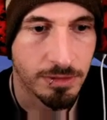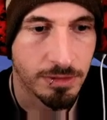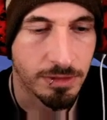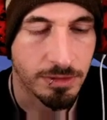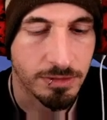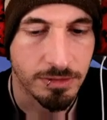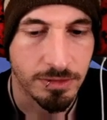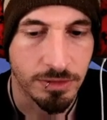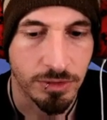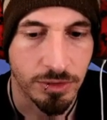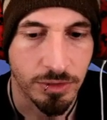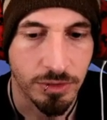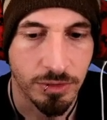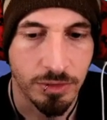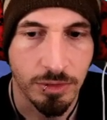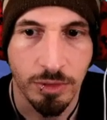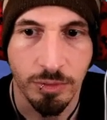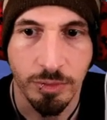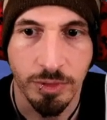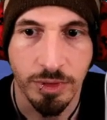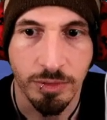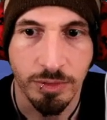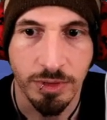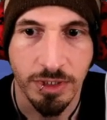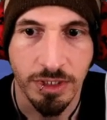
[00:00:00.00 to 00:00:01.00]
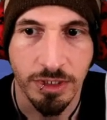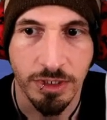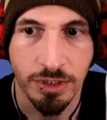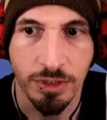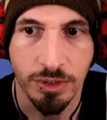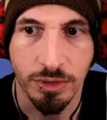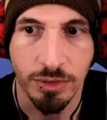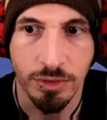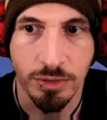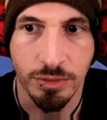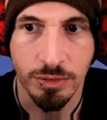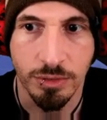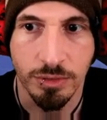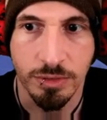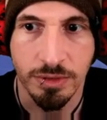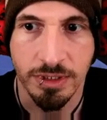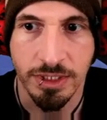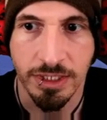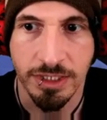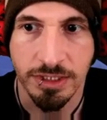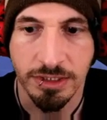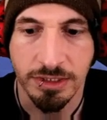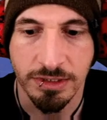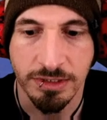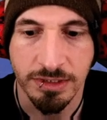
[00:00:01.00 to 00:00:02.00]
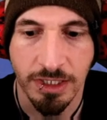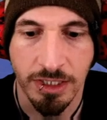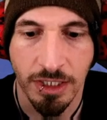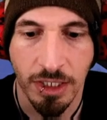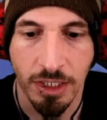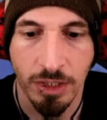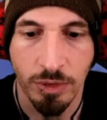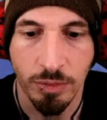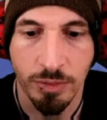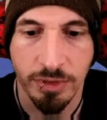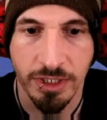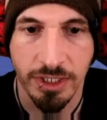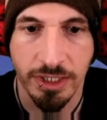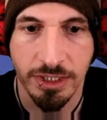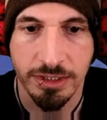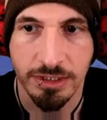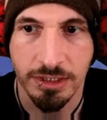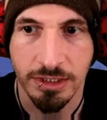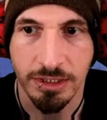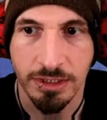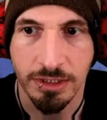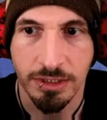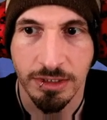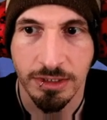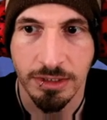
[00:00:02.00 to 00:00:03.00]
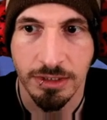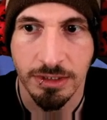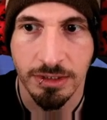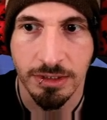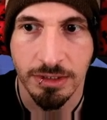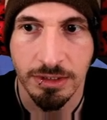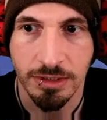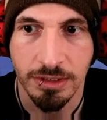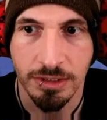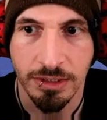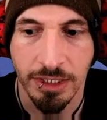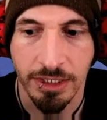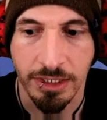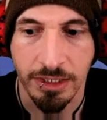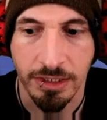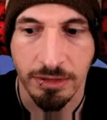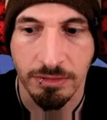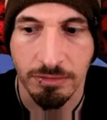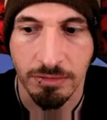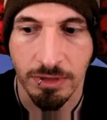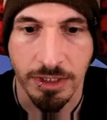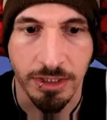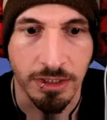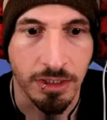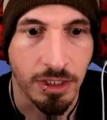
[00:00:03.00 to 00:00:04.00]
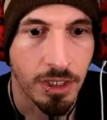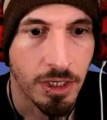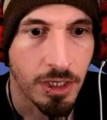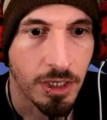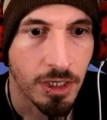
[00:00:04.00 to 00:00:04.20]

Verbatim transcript: Let's do... Oh, we don't need to do that just yet. Oh, we got the Yeti, right.